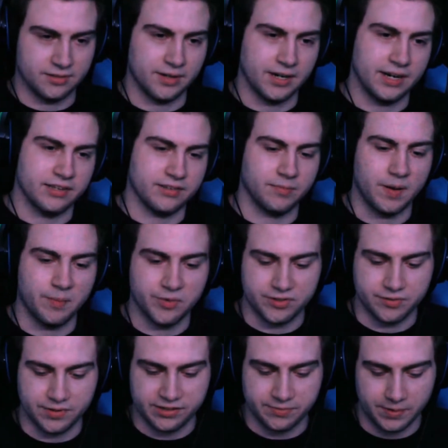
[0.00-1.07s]
That's right, his mom
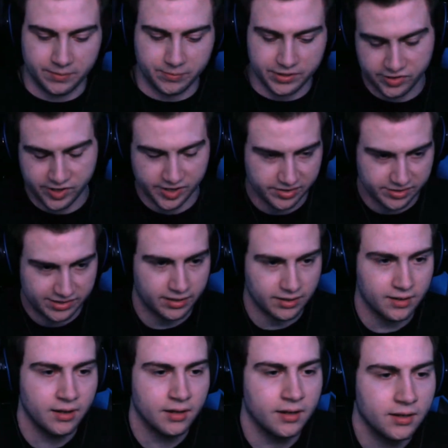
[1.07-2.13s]
was raised by
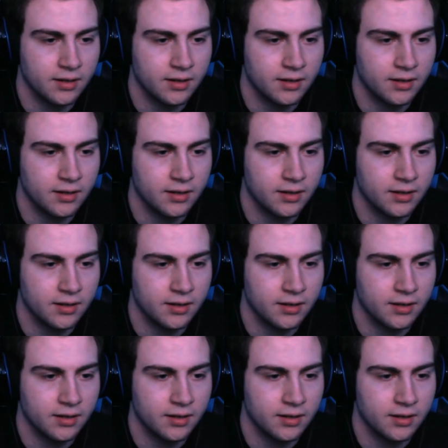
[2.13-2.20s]
witches.